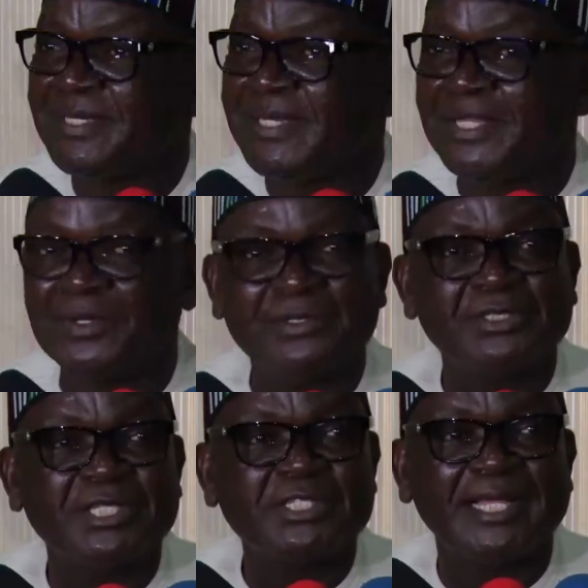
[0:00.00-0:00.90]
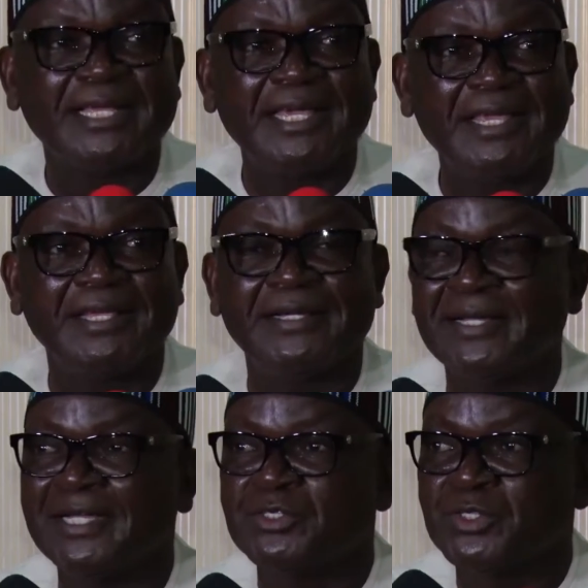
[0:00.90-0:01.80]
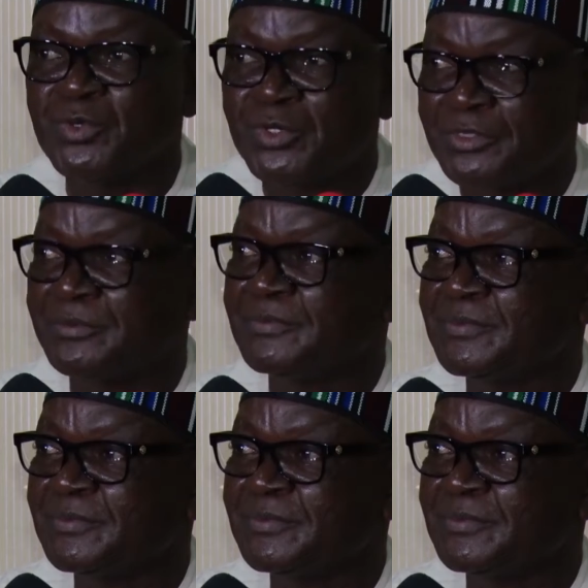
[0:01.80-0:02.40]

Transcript: And like countries like Kenya and so on.